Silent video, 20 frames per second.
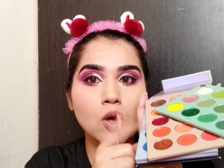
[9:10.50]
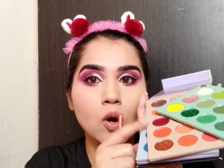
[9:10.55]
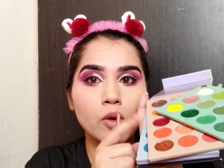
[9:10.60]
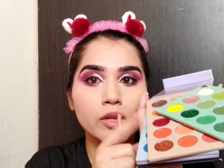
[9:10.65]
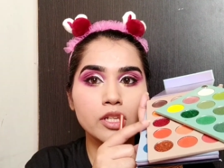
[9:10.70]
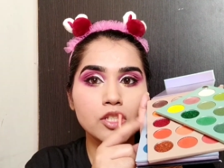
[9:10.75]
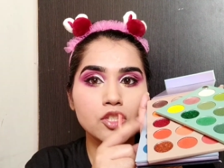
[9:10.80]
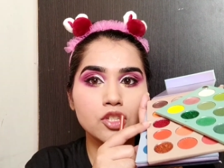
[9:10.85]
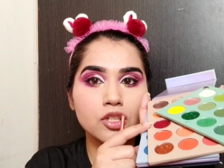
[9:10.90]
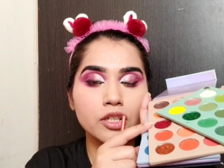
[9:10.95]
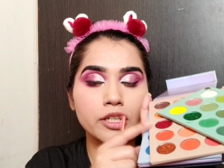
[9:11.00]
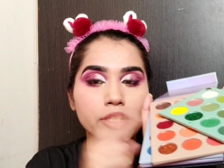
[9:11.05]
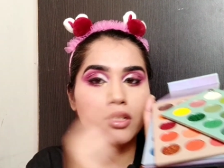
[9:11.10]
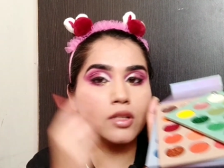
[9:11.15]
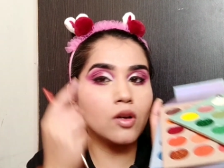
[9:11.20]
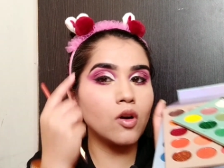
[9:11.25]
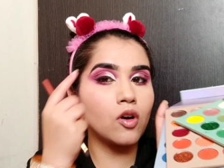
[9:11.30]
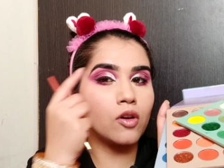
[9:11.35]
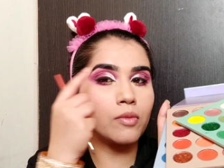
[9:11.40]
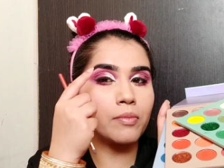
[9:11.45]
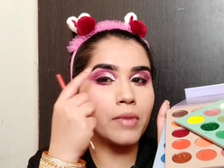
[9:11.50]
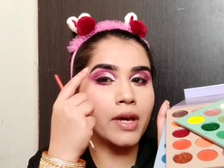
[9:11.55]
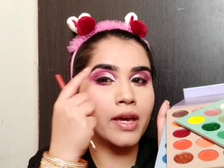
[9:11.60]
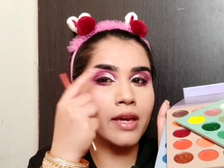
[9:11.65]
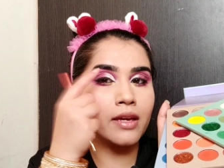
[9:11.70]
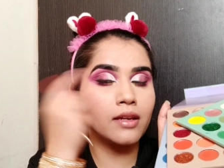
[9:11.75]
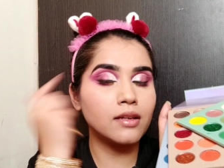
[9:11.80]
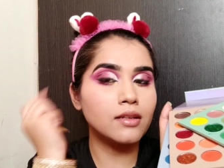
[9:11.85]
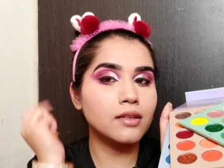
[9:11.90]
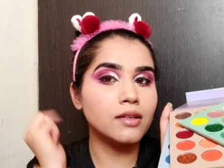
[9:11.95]
orange glitter on
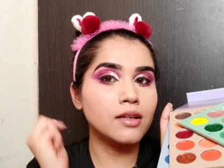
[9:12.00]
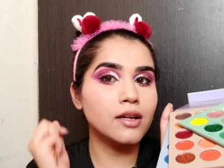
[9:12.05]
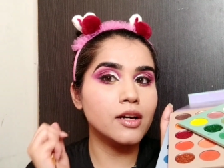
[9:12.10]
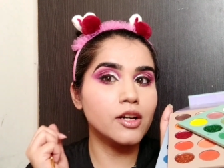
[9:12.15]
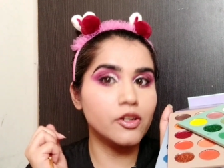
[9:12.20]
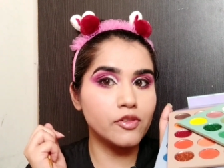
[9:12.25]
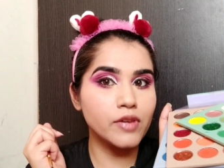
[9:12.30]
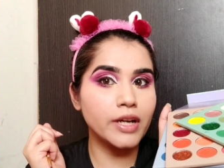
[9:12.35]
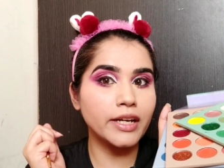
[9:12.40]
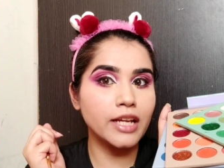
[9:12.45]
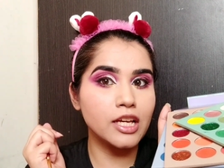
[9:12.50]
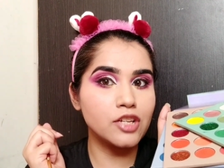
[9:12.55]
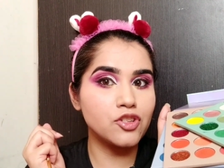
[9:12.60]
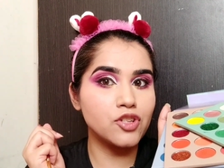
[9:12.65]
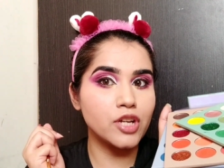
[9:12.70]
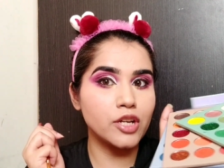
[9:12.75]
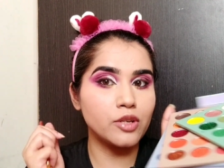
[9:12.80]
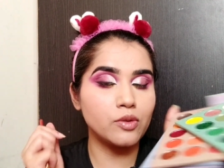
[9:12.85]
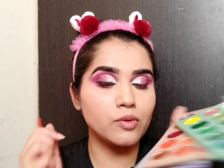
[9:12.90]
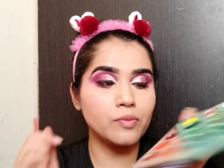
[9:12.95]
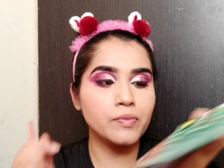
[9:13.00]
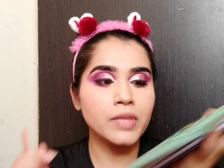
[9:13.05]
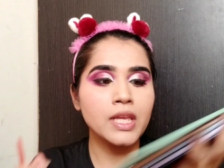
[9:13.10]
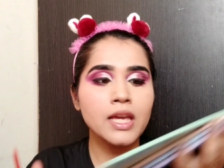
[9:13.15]
my red eyeshadow.